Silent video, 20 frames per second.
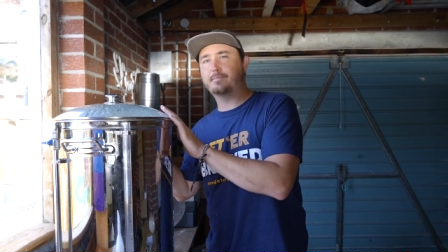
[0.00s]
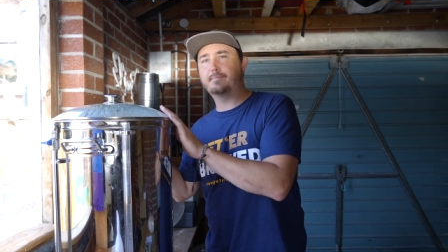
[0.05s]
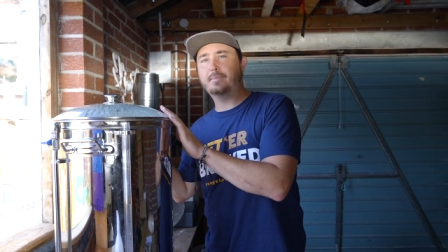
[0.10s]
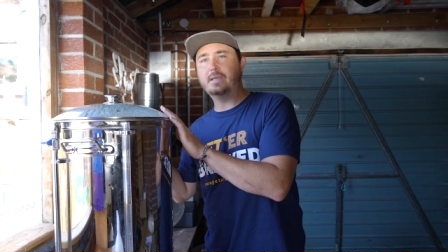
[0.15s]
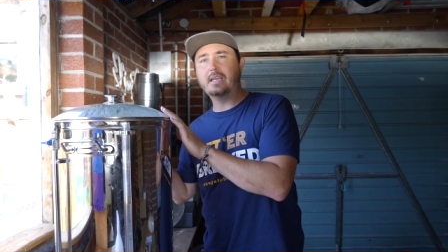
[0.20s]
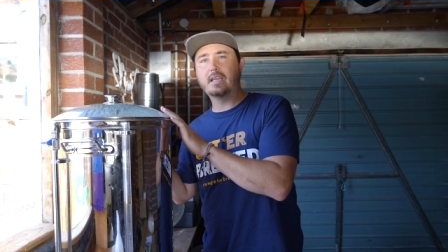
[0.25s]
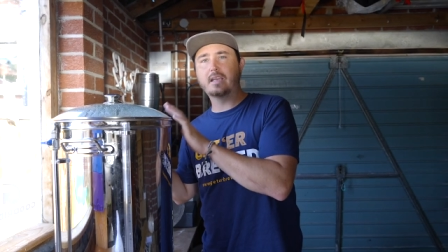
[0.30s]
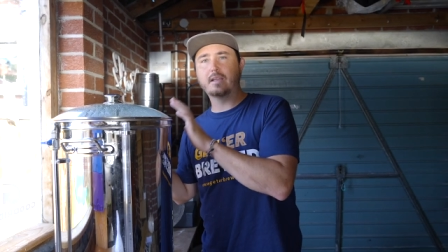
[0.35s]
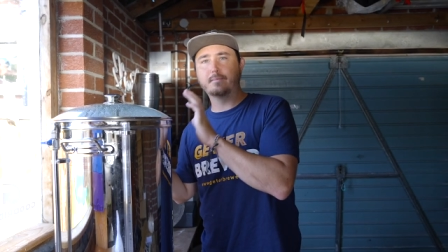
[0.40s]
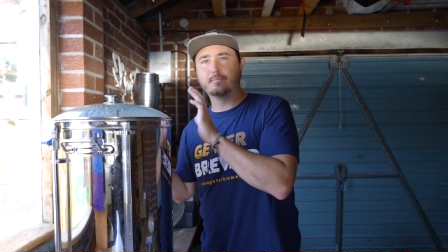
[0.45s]

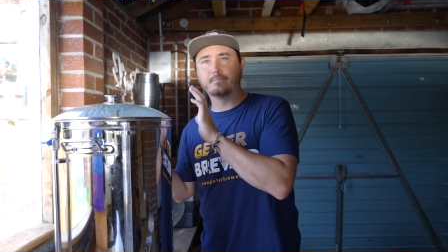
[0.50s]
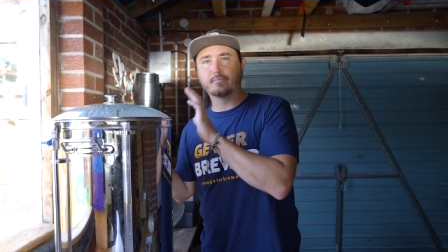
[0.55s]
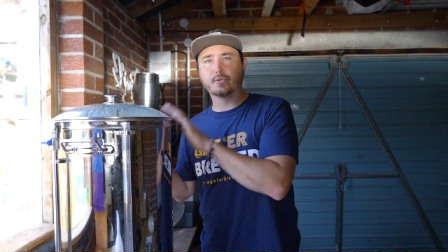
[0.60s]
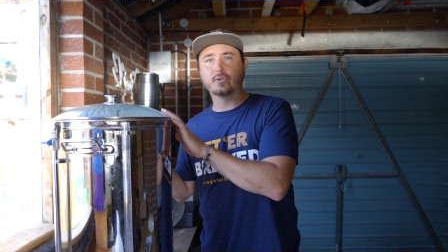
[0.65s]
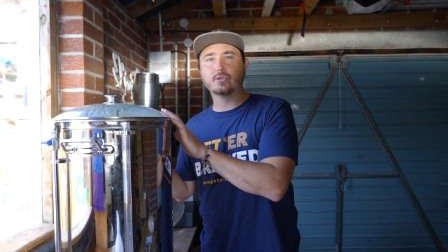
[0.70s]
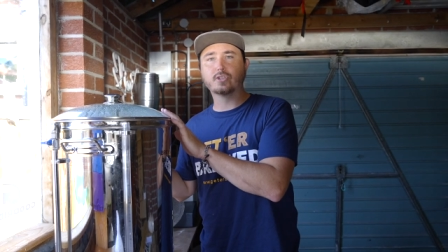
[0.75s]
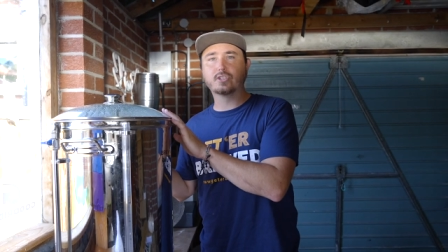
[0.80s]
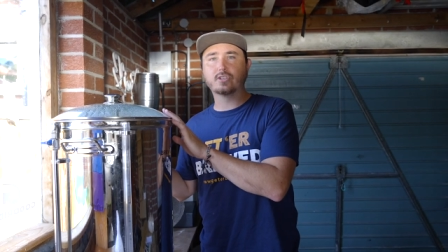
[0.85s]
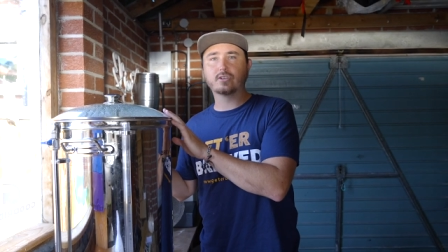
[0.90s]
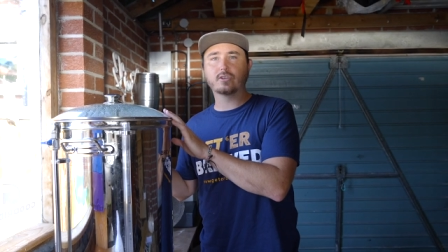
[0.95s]
Beacon
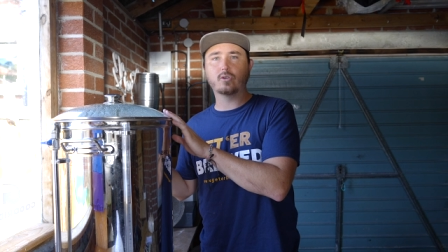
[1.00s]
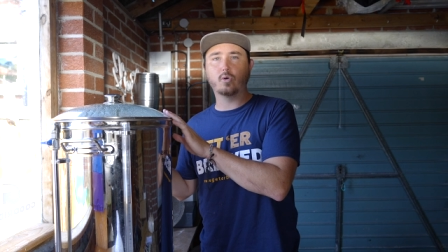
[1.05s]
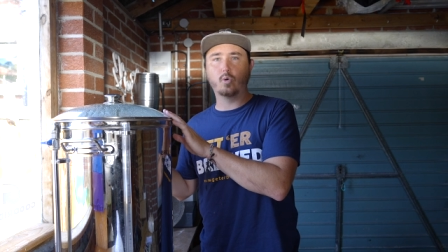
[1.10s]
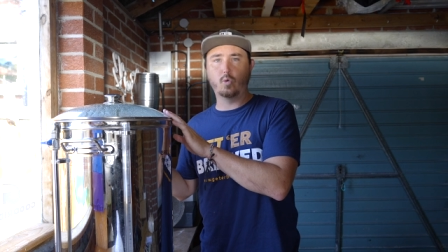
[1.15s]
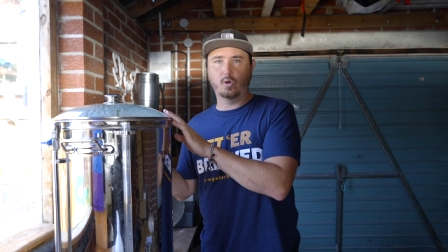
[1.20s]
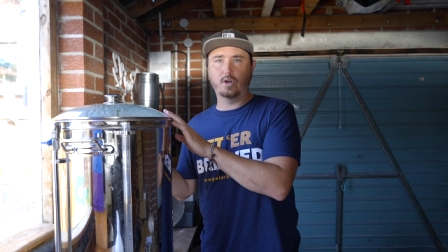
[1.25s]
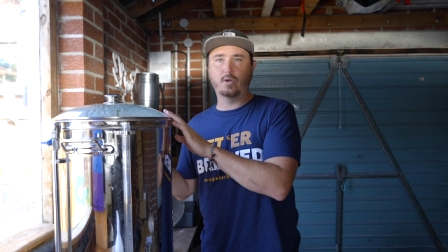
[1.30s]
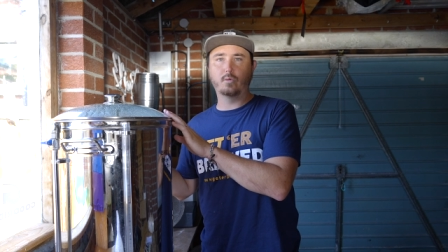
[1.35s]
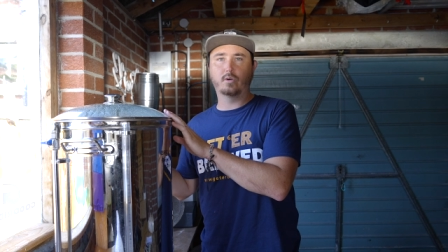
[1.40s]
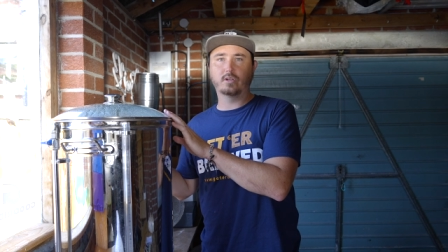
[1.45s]
Brewster
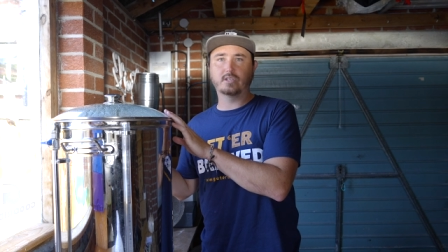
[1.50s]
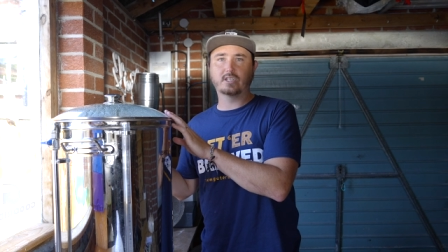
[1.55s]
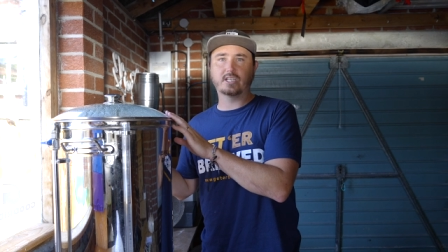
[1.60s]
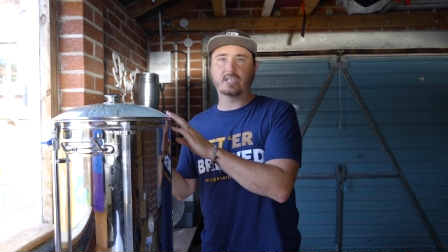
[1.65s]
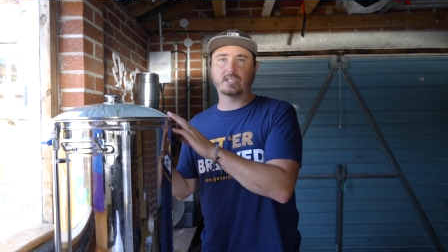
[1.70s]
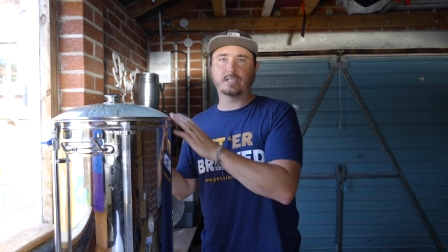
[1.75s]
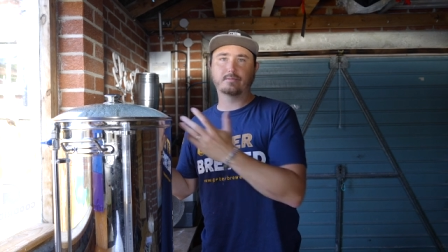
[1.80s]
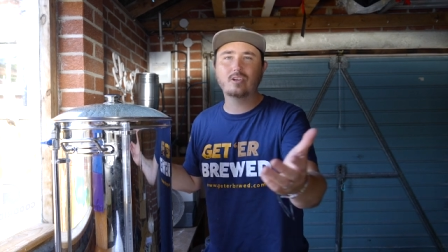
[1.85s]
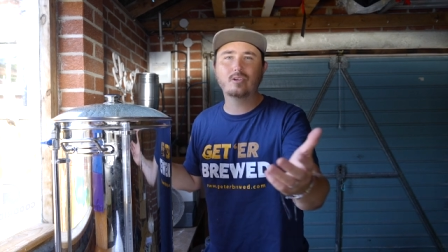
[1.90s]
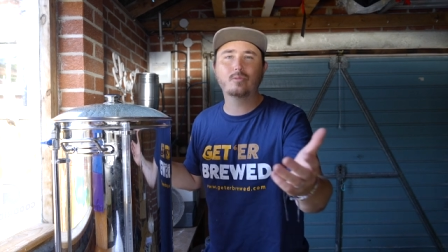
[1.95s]
all-in-one
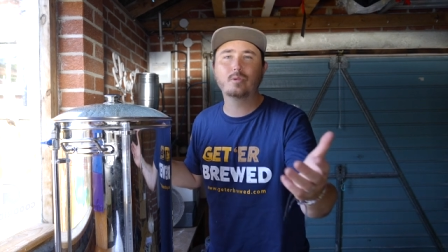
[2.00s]
system.